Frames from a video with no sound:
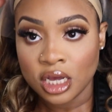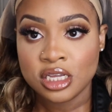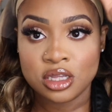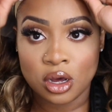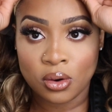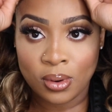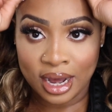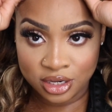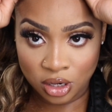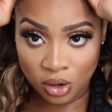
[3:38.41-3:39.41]
So
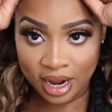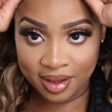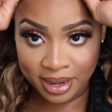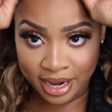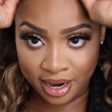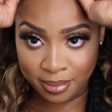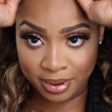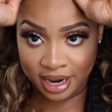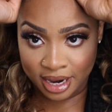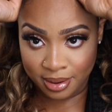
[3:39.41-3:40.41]
I don't have my hair
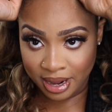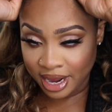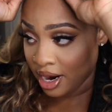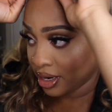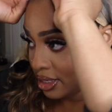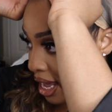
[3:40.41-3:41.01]
braided. My hair is